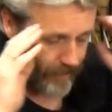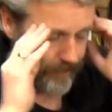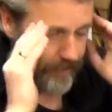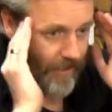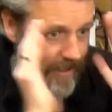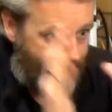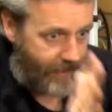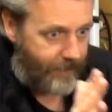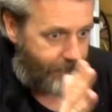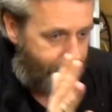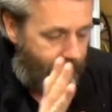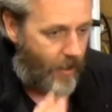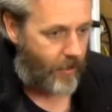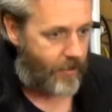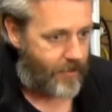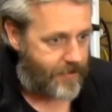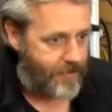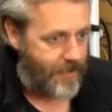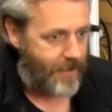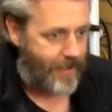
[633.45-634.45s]
bloody
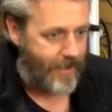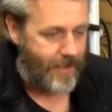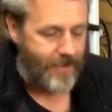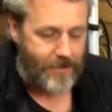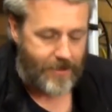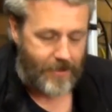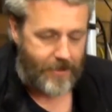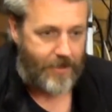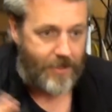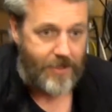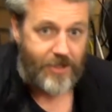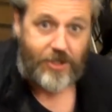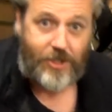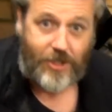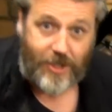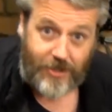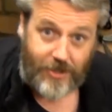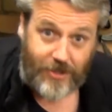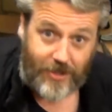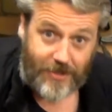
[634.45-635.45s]
focusing and you're
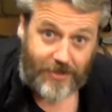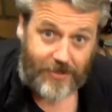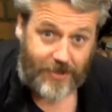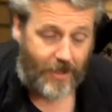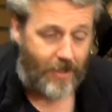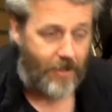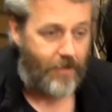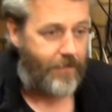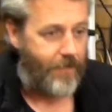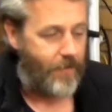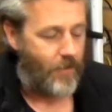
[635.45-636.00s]
shooting yourself